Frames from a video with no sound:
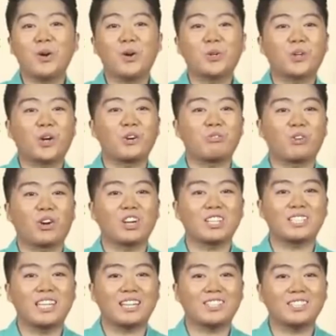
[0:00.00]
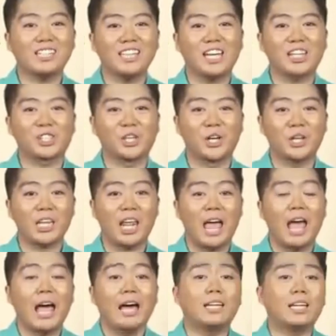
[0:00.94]
we go to our first destination,
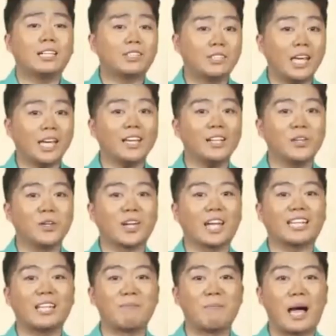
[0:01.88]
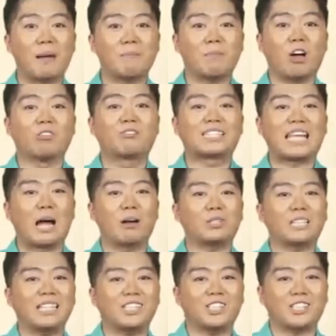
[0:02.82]
let's take a look at the map of
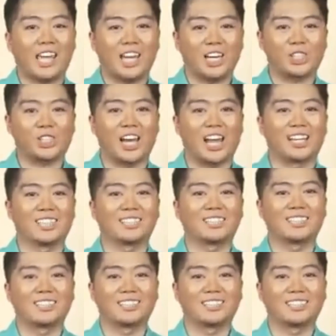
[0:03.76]
Southeast Asia.